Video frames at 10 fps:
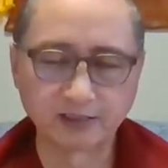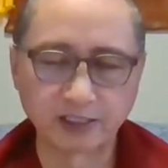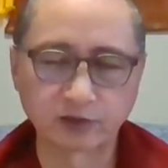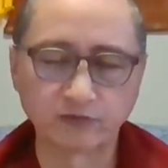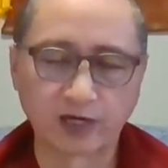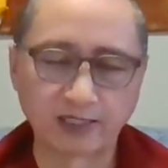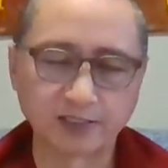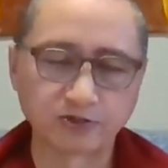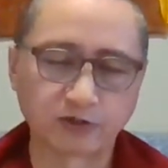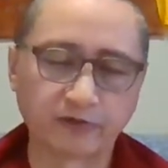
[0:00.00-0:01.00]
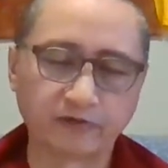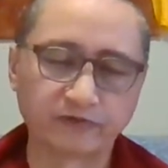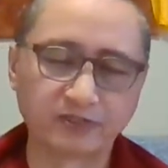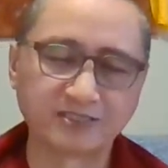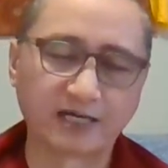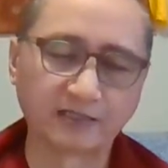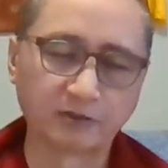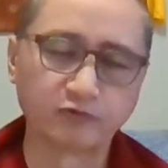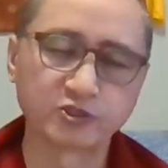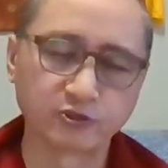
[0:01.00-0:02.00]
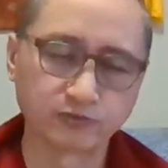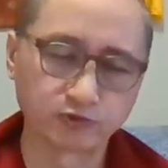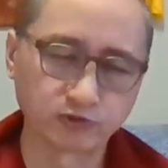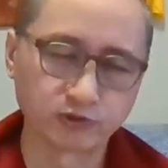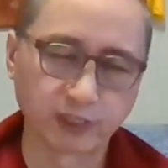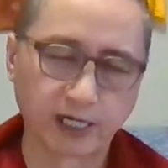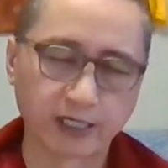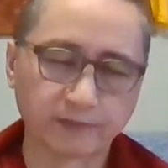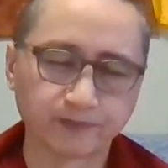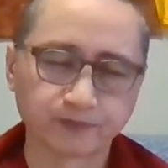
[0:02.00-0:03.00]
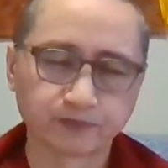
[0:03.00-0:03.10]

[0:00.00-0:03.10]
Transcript: is equivalent of reciting Wisdom Sutra,